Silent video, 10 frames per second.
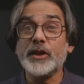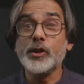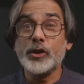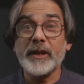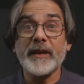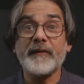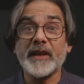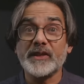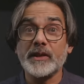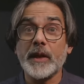are usually
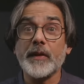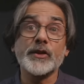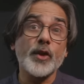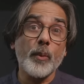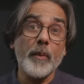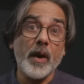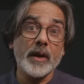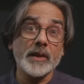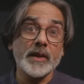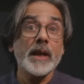invested in the stock
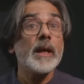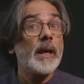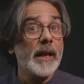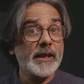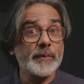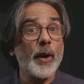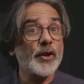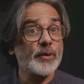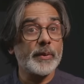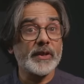market, it's
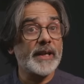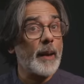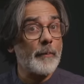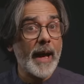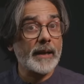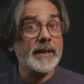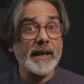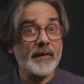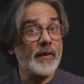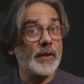possible to get back
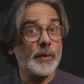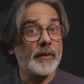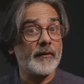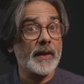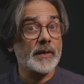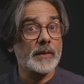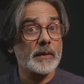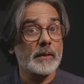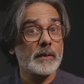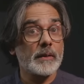less than you invest.